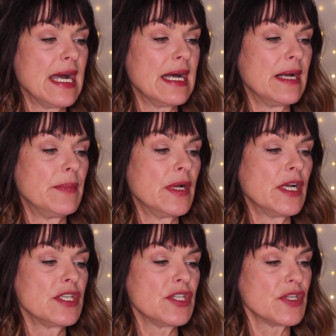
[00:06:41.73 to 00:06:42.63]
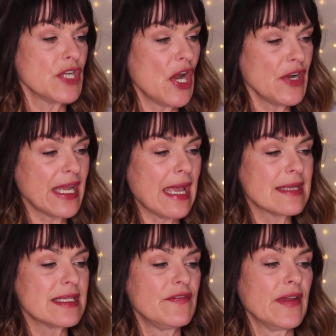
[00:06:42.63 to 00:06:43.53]
um, tartaric
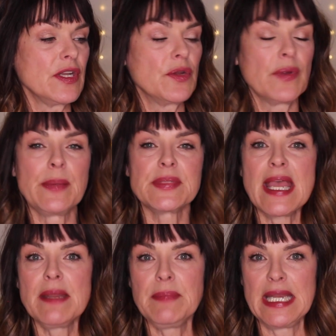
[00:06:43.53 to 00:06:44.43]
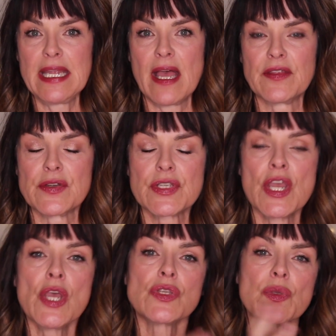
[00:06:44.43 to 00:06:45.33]
acid found in grapes, and many others.
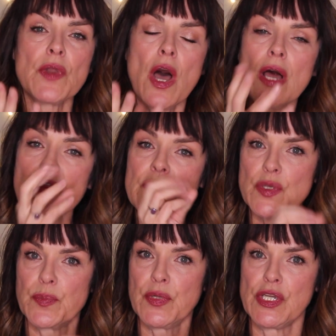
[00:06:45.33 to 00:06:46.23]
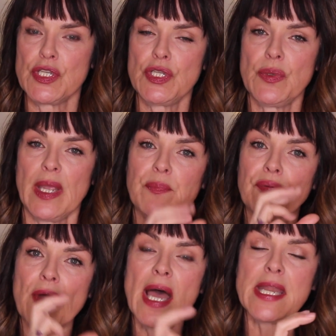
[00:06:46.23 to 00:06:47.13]
So, when all of those are put into a
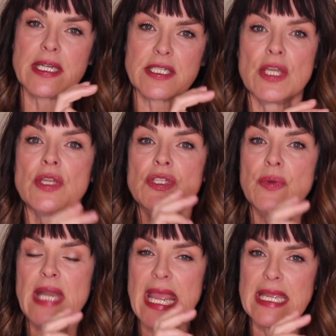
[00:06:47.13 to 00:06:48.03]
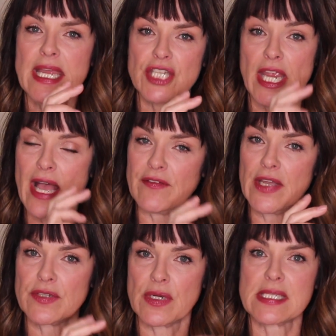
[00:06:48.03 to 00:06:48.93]
product, to an AHA, alpha
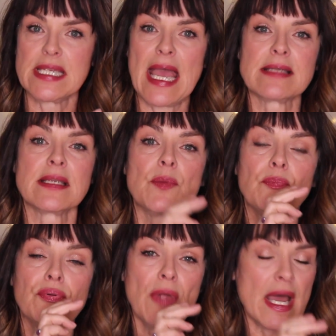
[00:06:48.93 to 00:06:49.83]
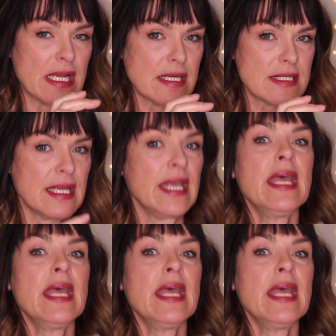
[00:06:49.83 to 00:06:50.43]
hydroxy acid product,